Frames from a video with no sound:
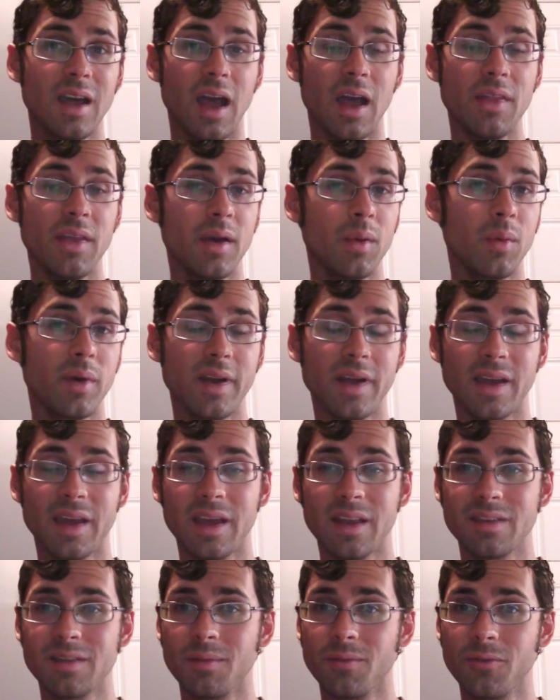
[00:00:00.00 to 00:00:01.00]
and then when I
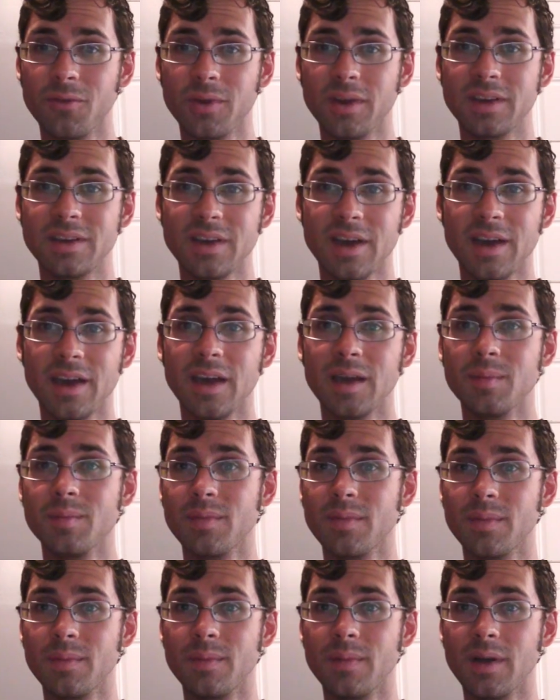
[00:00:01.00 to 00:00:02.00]
get some free
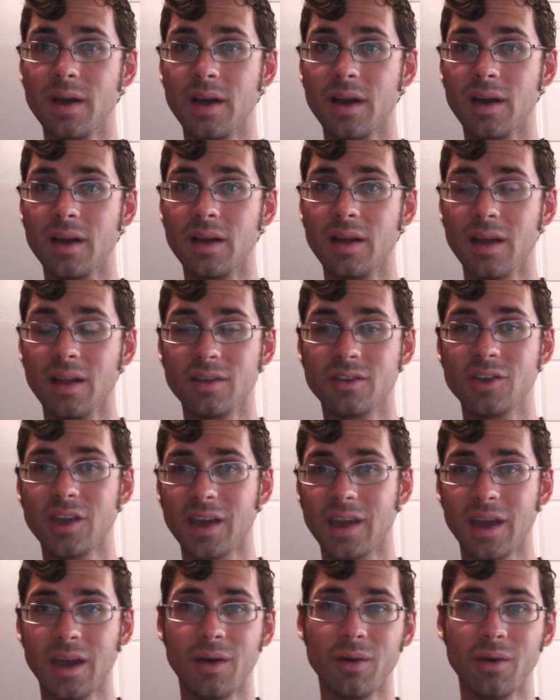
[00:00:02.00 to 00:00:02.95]
time, I'll check